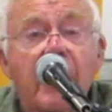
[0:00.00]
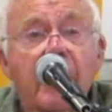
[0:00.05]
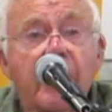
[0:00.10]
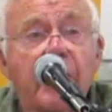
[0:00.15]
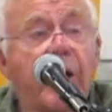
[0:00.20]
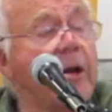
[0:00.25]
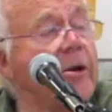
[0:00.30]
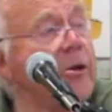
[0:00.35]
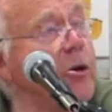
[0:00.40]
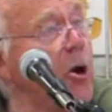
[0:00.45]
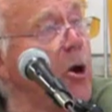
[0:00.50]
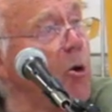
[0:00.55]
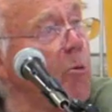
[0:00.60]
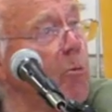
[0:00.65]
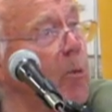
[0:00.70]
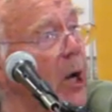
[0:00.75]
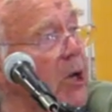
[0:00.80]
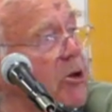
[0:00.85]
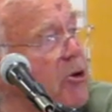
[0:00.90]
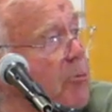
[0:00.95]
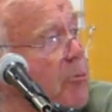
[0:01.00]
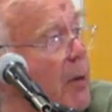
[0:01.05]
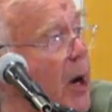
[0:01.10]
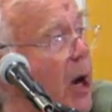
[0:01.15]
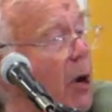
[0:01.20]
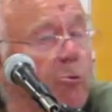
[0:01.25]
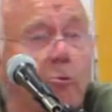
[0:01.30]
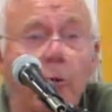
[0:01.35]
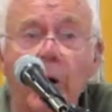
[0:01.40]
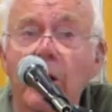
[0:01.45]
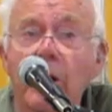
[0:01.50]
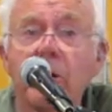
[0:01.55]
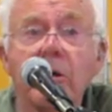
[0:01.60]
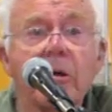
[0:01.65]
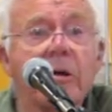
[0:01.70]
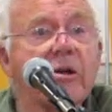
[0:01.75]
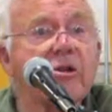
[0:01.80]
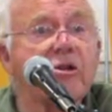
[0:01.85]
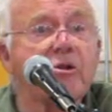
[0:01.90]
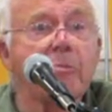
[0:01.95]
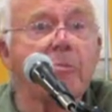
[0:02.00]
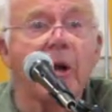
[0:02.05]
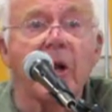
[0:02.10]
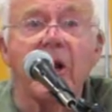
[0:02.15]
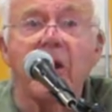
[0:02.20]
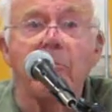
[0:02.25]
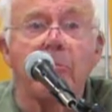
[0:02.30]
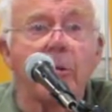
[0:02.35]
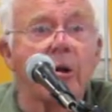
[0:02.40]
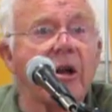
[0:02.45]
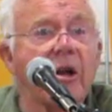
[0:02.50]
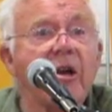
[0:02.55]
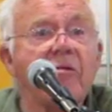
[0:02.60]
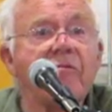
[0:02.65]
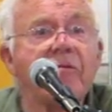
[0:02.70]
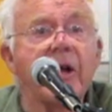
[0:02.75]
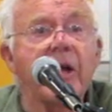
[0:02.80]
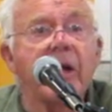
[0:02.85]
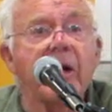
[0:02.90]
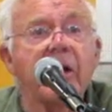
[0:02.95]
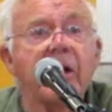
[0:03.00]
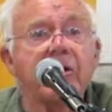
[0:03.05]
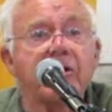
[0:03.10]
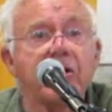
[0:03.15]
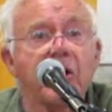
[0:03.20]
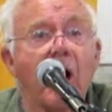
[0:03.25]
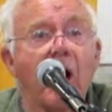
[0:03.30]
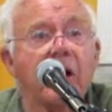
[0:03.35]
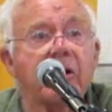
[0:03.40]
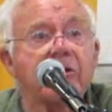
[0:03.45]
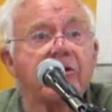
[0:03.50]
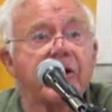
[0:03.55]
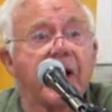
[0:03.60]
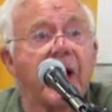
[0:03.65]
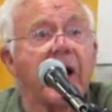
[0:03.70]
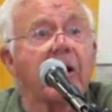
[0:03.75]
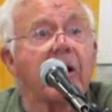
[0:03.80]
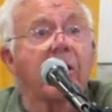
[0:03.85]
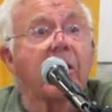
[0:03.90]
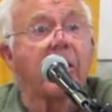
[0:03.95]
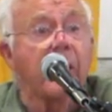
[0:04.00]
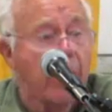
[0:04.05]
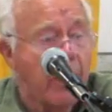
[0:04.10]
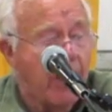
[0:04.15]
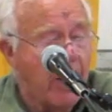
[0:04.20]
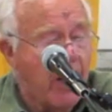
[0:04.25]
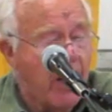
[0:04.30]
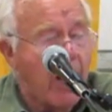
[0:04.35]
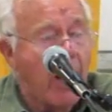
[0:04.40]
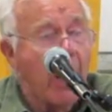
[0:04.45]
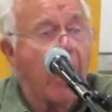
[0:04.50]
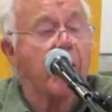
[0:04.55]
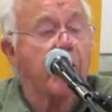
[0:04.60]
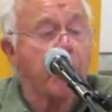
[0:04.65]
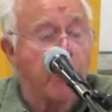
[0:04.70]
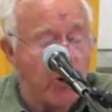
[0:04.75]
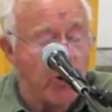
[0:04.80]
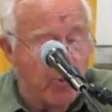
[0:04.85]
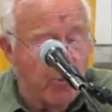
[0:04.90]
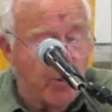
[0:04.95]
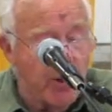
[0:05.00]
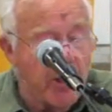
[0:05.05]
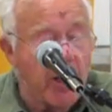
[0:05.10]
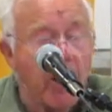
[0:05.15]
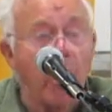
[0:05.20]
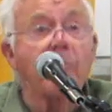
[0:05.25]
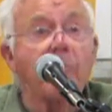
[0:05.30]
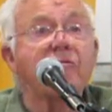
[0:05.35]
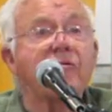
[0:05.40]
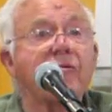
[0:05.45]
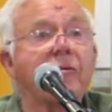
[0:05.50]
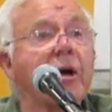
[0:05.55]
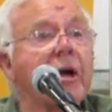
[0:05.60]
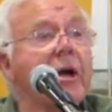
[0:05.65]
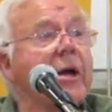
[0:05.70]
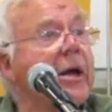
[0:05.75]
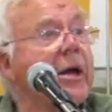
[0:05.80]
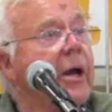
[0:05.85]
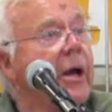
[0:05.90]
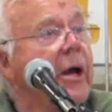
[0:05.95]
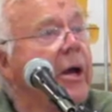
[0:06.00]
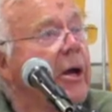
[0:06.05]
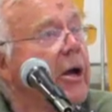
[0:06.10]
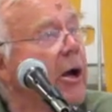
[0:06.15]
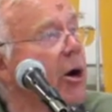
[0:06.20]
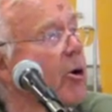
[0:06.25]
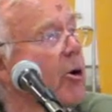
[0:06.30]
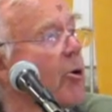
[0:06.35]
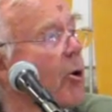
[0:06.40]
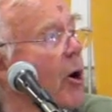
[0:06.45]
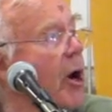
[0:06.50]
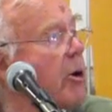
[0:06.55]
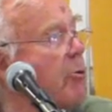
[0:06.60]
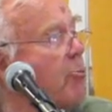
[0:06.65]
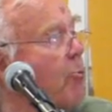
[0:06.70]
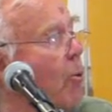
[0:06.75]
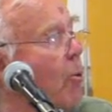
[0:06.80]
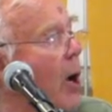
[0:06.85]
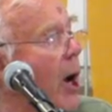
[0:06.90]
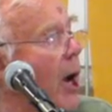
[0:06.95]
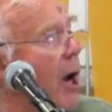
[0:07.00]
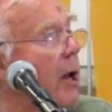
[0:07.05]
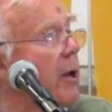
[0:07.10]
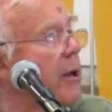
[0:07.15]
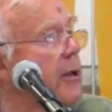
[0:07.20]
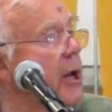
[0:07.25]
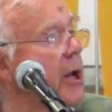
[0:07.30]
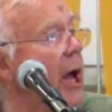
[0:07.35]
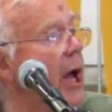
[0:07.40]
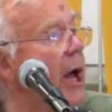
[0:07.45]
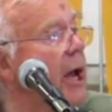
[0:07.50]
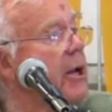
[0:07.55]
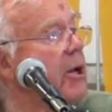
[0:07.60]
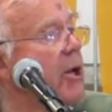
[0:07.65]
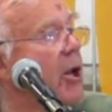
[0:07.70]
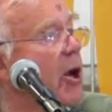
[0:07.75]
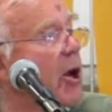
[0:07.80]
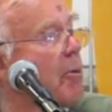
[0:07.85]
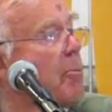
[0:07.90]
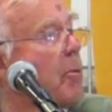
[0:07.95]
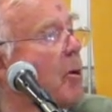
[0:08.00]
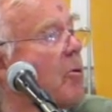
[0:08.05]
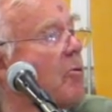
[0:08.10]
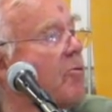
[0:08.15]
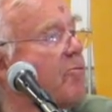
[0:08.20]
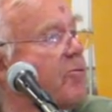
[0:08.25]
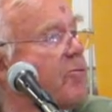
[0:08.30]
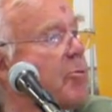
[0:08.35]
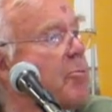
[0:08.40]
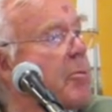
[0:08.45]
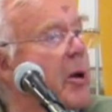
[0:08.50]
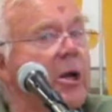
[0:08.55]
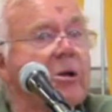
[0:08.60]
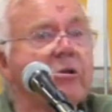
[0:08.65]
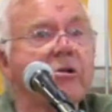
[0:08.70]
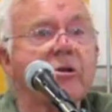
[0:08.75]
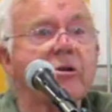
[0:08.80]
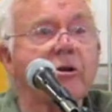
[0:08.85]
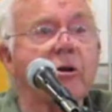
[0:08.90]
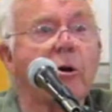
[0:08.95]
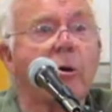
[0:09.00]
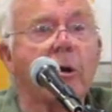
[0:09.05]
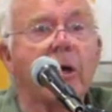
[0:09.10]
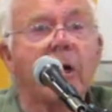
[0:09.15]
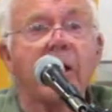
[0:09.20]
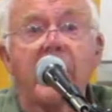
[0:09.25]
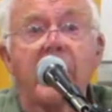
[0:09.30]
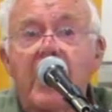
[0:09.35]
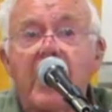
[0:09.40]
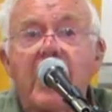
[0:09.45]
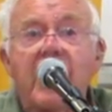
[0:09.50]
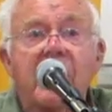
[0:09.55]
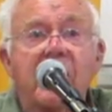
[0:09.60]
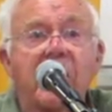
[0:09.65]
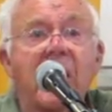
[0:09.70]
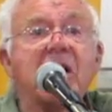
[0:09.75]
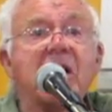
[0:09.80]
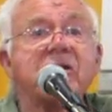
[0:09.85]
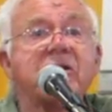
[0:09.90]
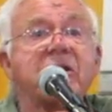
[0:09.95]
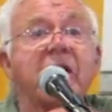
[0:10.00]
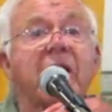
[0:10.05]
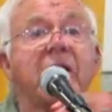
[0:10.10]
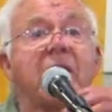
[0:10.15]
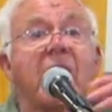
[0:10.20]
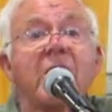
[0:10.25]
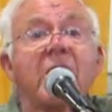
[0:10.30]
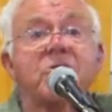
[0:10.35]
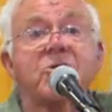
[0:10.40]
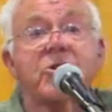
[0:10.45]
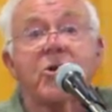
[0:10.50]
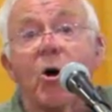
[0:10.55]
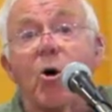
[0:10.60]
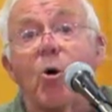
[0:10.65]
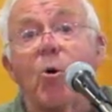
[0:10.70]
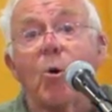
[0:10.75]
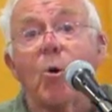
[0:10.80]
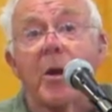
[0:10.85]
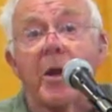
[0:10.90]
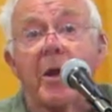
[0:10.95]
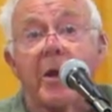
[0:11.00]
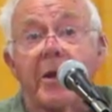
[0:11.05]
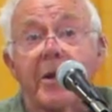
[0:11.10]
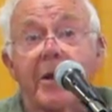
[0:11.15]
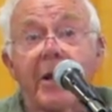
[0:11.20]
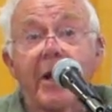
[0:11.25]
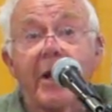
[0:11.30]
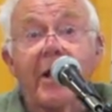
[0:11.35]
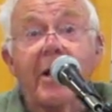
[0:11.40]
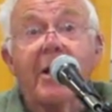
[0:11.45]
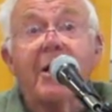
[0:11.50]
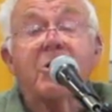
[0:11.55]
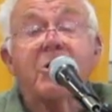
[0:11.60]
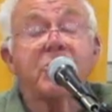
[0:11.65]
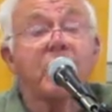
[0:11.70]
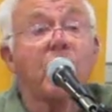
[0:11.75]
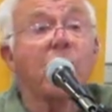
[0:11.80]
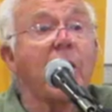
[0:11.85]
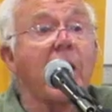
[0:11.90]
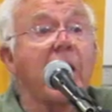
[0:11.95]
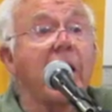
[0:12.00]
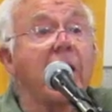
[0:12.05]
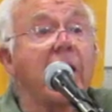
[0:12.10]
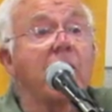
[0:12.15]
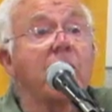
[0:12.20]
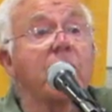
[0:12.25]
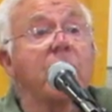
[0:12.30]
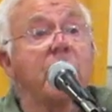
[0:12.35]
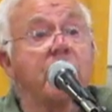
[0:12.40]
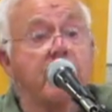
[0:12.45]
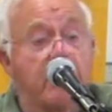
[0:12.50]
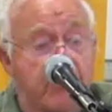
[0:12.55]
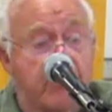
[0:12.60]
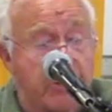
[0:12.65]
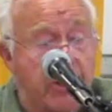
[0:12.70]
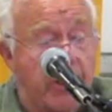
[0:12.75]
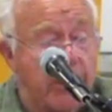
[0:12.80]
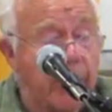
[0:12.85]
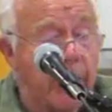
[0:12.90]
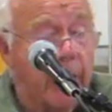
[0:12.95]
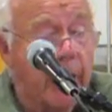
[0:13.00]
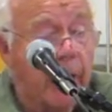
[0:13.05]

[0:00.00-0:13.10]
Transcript: Didn't know much about wilderness, but he believed in it. John Saylor and Hubert Humphrey, a great wild-eyed liberal from Minnesota, they said, let's go with it. So they introduced it.